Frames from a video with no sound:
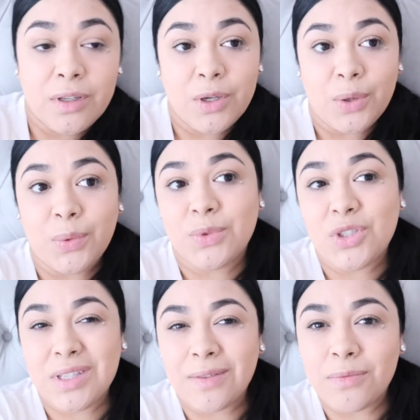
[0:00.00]
you know,
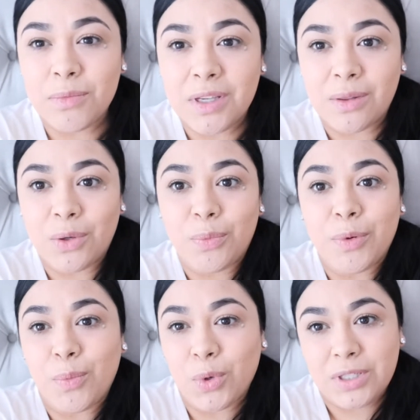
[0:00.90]
just give me a little
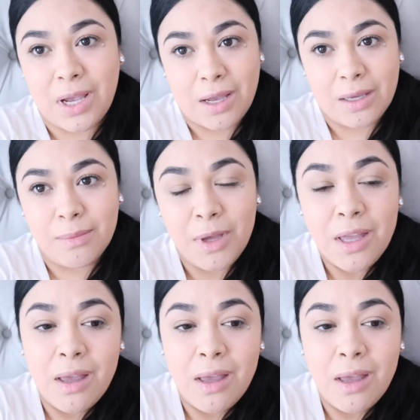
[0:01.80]
bit more time,